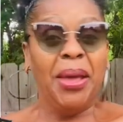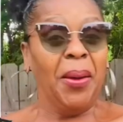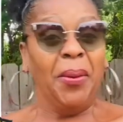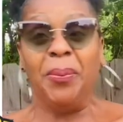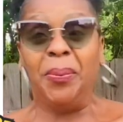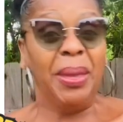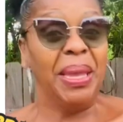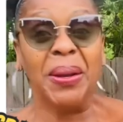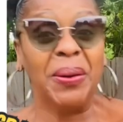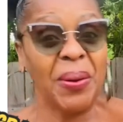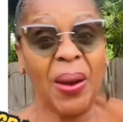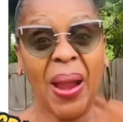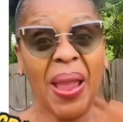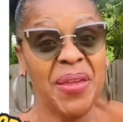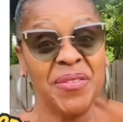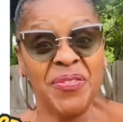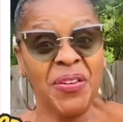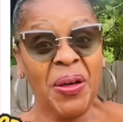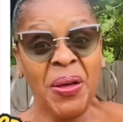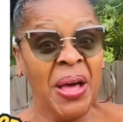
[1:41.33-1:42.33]
Be
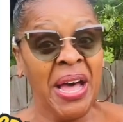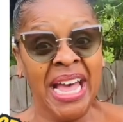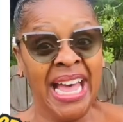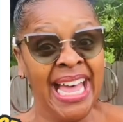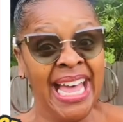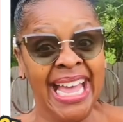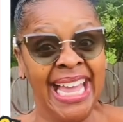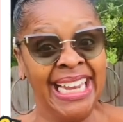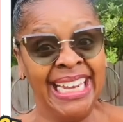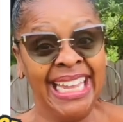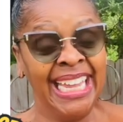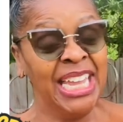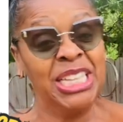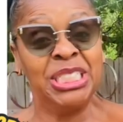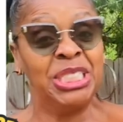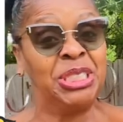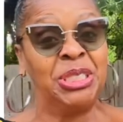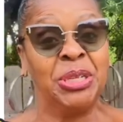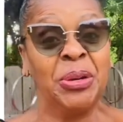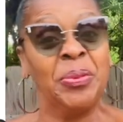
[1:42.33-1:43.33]
grateful, honey. It's
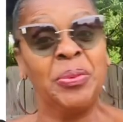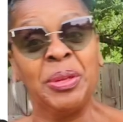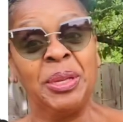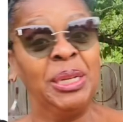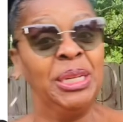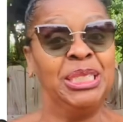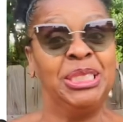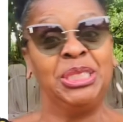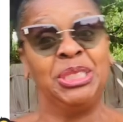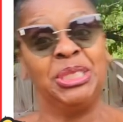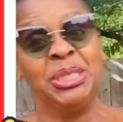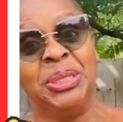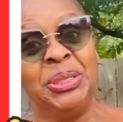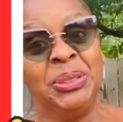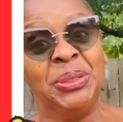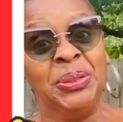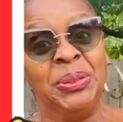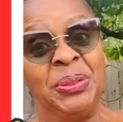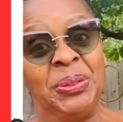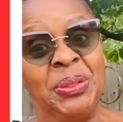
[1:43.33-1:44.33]
Jubilant
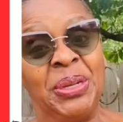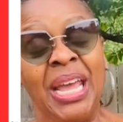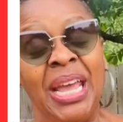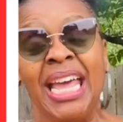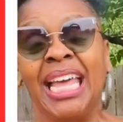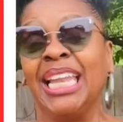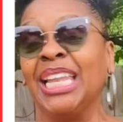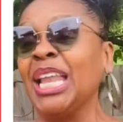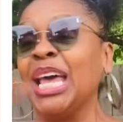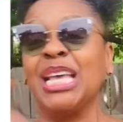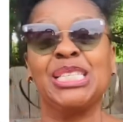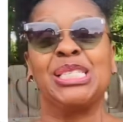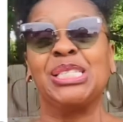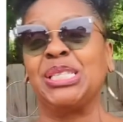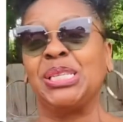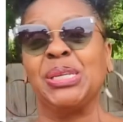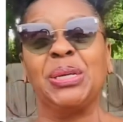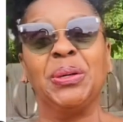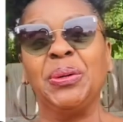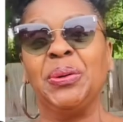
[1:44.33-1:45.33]
June. Let's
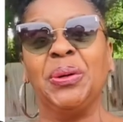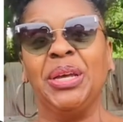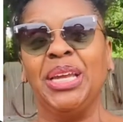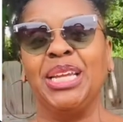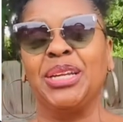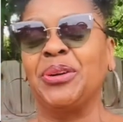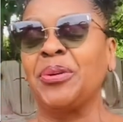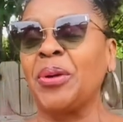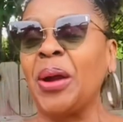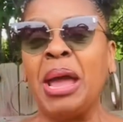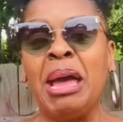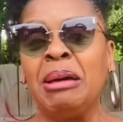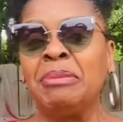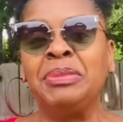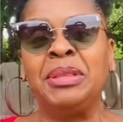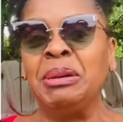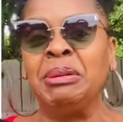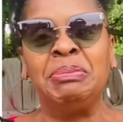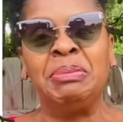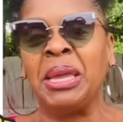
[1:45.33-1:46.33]
do it. Grab
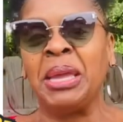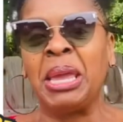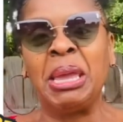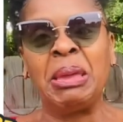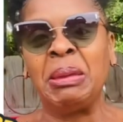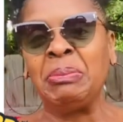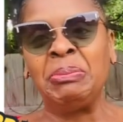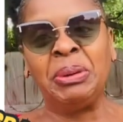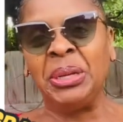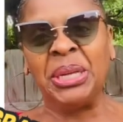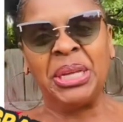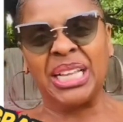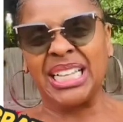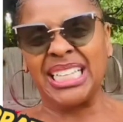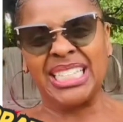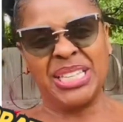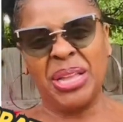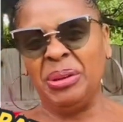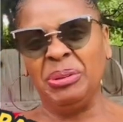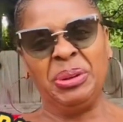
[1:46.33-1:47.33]
them
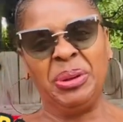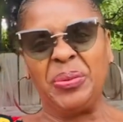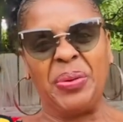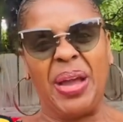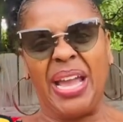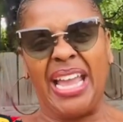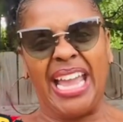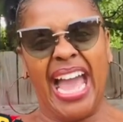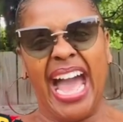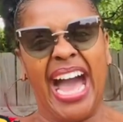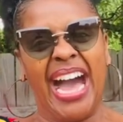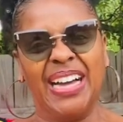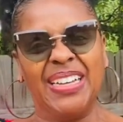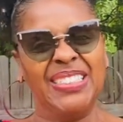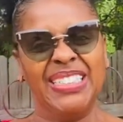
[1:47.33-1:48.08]
ebooks on the way out.